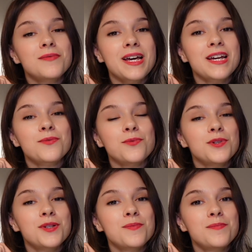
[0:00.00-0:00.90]
That
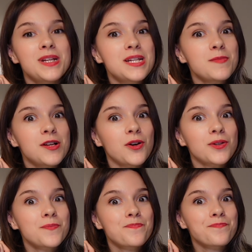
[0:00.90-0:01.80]
would please me a
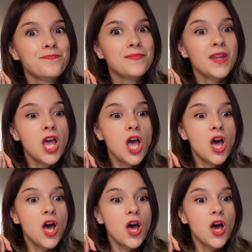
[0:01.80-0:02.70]
lot.
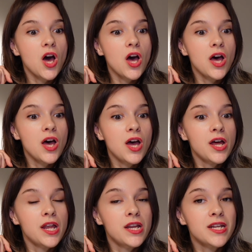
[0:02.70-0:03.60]

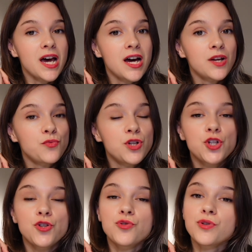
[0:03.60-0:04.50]
And I
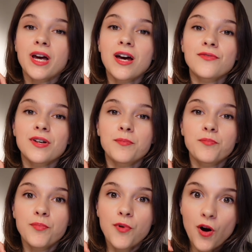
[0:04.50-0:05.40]
wish you to have a
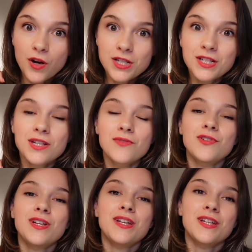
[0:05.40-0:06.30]

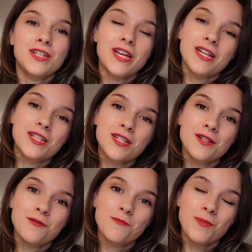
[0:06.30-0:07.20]
positively
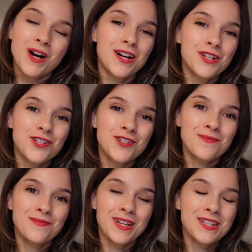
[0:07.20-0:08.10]
intense March,
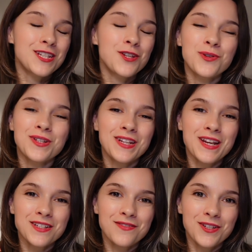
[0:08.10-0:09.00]
and see you in the
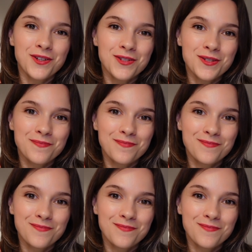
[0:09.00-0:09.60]
next videos.